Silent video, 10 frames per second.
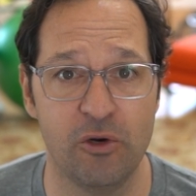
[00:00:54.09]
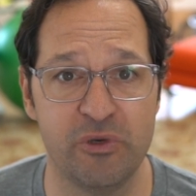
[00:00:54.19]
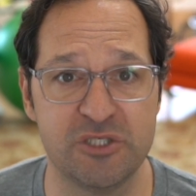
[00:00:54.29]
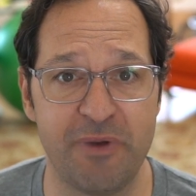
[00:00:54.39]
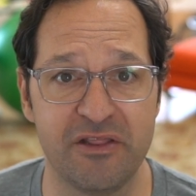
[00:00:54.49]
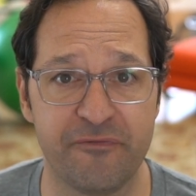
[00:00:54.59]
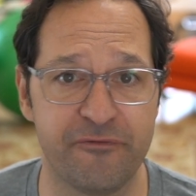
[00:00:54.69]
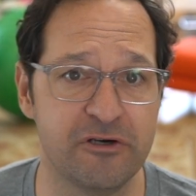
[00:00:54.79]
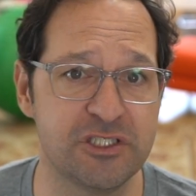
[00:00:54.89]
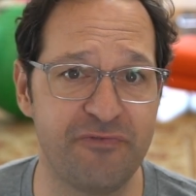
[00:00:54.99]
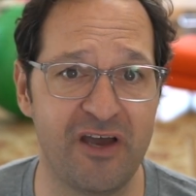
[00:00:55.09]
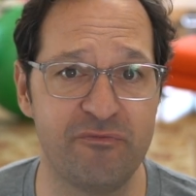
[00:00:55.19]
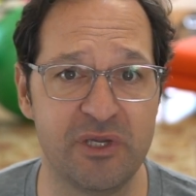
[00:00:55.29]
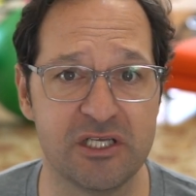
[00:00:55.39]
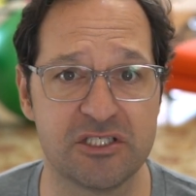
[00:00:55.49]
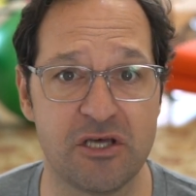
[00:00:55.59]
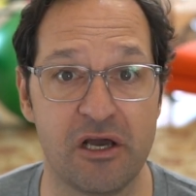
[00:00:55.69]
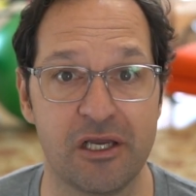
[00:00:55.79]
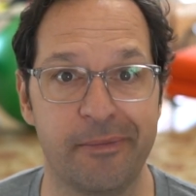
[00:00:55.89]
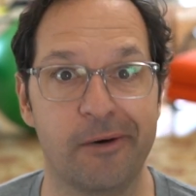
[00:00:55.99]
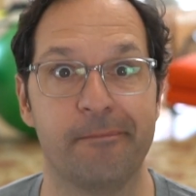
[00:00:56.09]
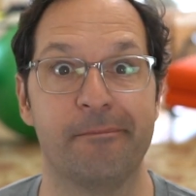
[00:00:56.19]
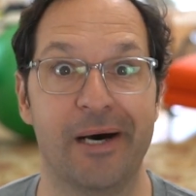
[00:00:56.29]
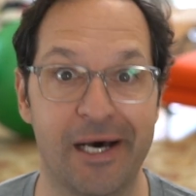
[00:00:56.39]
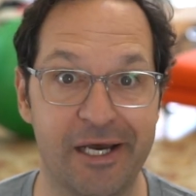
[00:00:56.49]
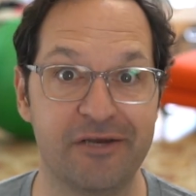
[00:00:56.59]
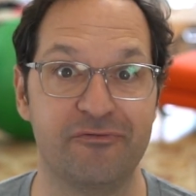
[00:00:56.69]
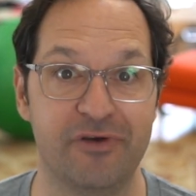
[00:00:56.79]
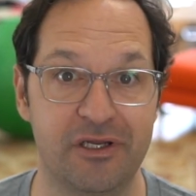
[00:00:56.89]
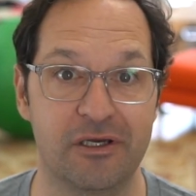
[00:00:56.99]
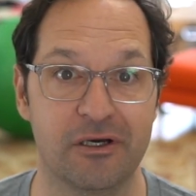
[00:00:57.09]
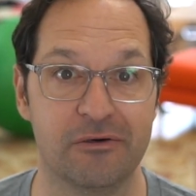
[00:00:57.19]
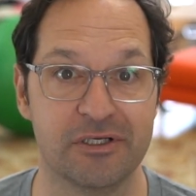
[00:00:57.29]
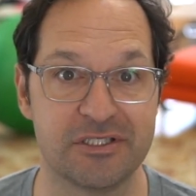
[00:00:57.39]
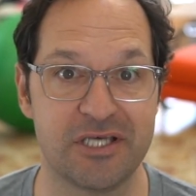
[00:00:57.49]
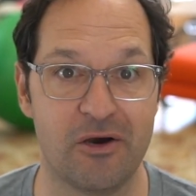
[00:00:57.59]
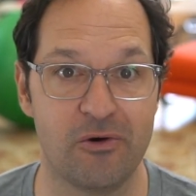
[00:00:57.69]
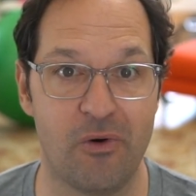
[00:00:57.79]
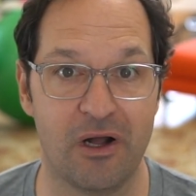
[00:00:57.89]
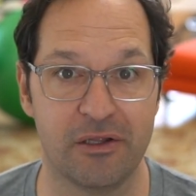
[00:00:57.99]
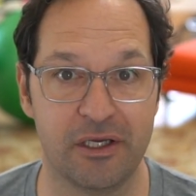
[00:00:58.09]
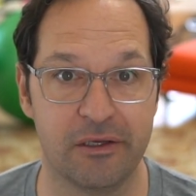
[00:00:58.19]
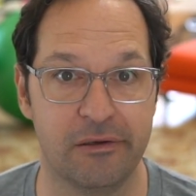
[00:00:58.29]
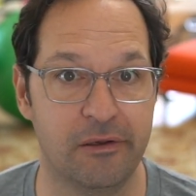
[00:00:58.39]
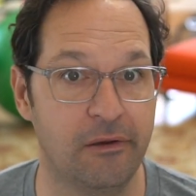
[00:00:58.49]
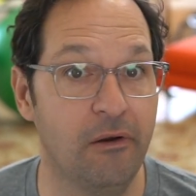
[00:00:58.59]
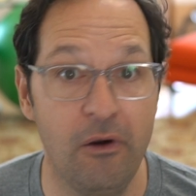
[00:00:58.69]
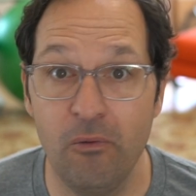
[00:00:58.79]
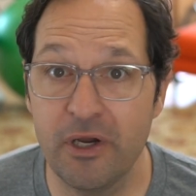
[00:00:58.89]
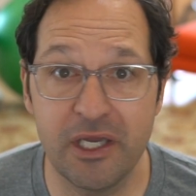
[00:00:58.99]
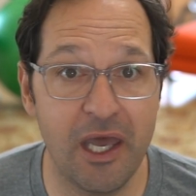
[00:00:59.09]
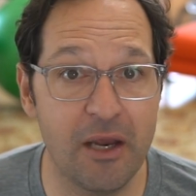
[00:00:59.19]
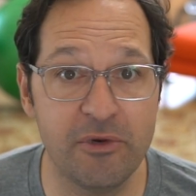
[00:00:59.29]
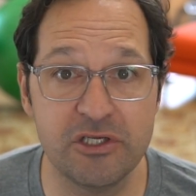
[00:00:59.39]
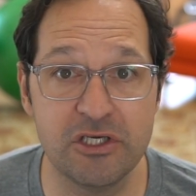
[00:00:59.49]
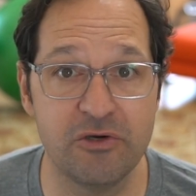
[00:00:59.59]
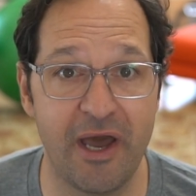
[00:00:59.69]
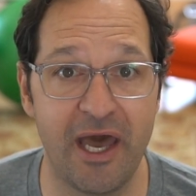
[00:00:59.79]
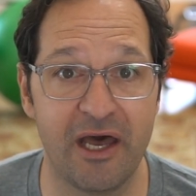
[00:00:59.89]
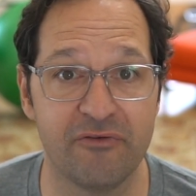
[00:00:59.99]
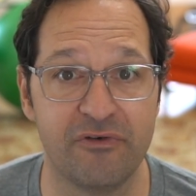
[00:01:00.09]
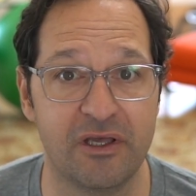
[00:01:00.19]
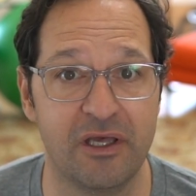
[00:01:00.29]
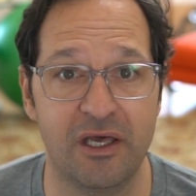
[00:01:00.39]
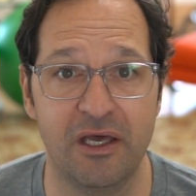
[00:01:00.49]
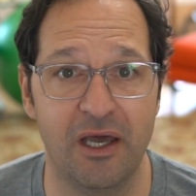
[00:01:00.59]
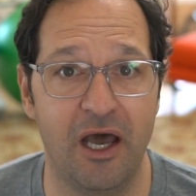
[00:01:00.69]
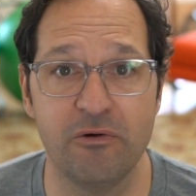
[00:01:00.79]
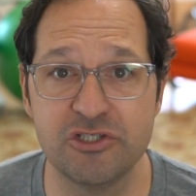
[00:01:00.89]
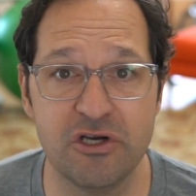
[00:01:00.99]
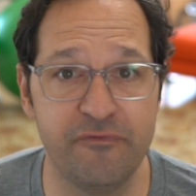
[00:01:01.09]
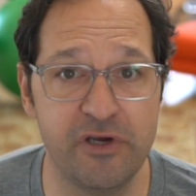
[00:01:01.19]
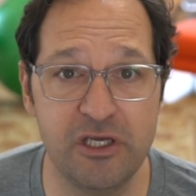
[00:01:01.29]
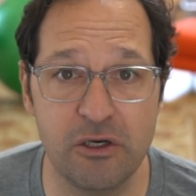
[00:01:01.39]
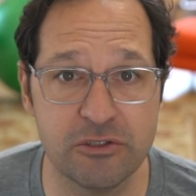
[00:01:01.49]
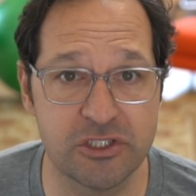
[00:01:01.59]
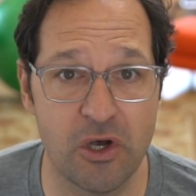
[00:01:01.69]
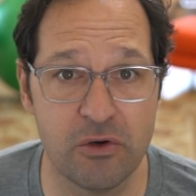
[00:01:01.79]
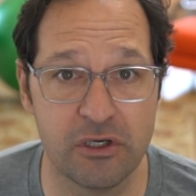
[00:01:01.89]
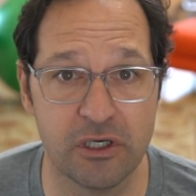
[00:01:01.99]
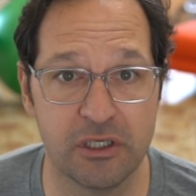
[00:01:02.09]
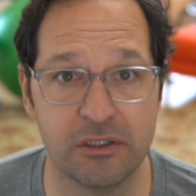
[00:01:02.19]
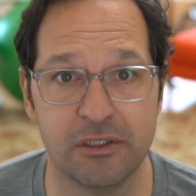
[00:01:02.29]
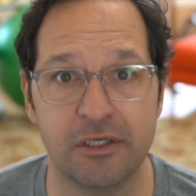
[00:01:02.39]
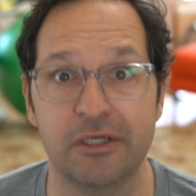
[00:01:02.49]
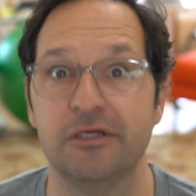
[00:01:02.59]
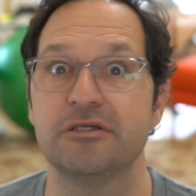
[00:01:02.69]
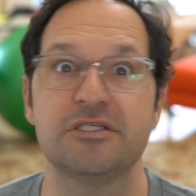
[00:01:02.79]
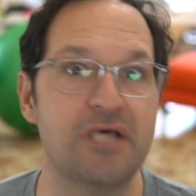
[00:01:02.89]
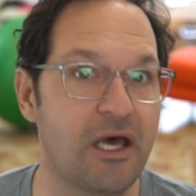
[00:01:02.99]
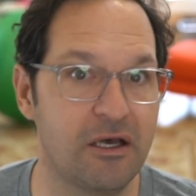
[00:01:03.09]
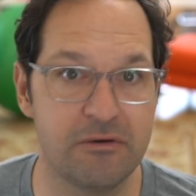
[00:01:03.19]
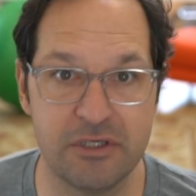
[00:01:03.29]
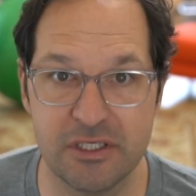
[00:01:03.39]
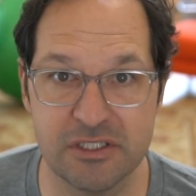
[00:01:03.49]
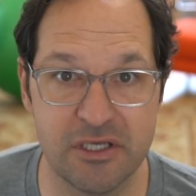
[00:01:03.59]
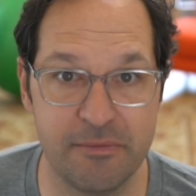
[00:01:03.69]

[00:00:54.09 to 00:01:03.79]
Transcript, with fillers: We spend the first 5 minutes talking about my video and sound quality. What camera do you have? How is your video so good? Your sound is